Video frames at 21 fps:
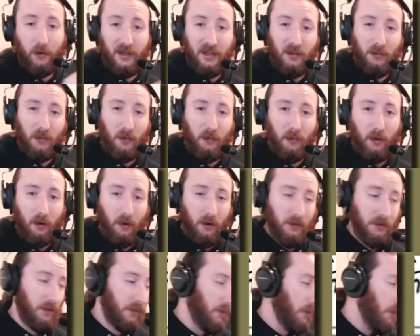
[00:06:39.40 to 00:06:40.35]
them
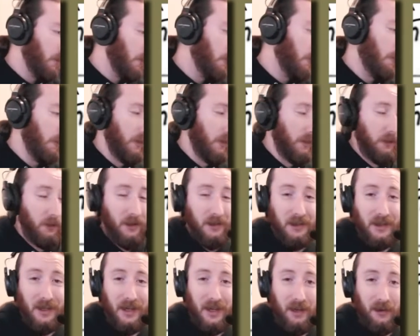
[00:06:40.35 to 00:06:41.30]
apart. Or you
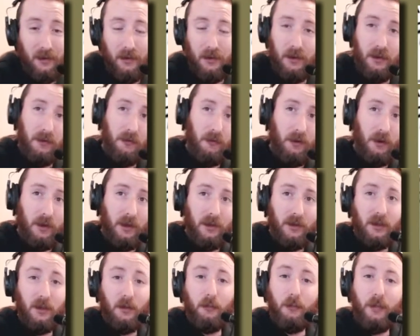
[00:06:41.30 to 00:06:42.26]
could take really
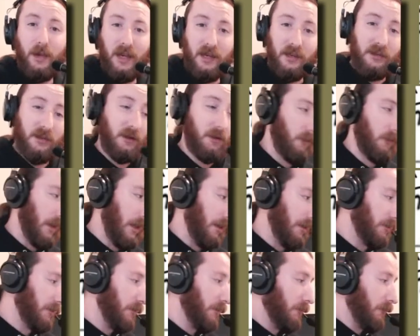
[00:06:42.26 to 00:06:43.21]
the basic
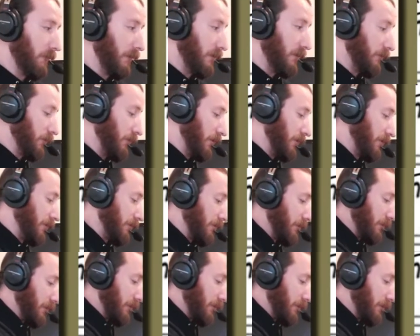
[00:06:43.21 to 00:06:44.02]
route, which just,